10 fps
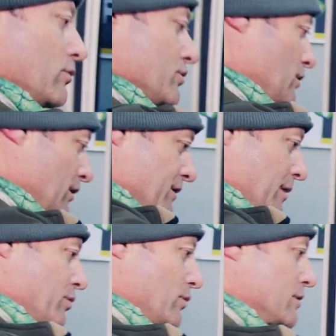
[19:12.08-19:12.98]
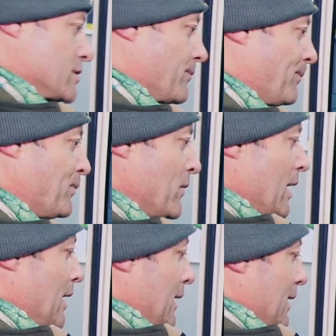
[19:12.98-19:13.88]
doors to lift up doors.
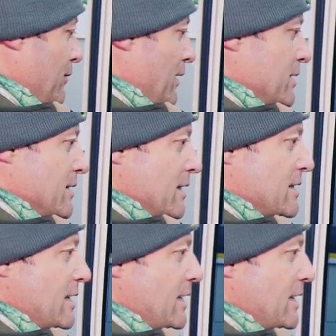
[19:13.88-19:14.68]
Now folks, this